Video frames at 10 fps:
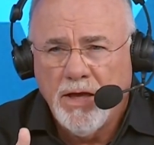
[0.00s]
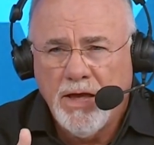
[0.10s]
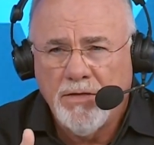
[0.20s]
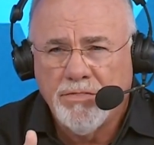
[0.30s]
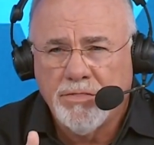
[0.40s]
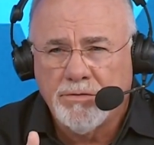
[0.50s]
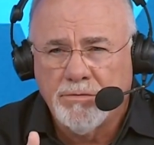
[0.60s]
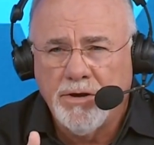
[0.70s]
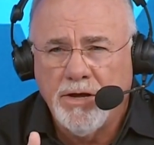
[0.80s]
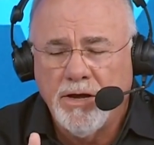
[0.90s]
And
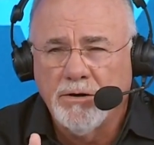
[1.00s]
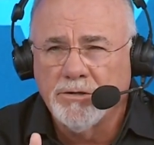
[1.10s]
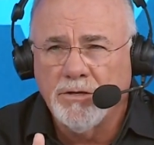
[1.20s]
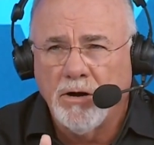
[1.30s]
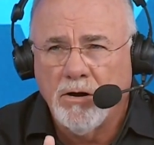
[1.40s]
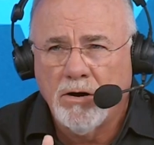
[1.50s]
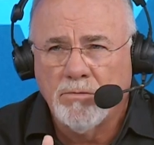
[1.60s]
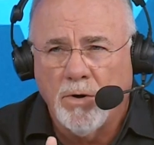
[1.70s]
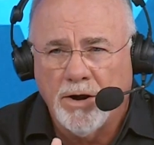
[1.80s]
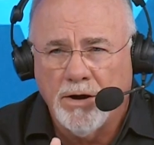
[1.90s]
three, here's the
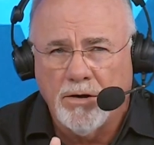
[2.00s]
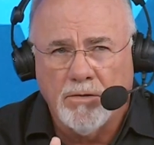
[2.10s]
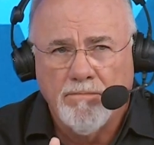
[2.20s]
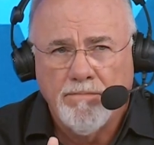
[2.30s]
hard one here.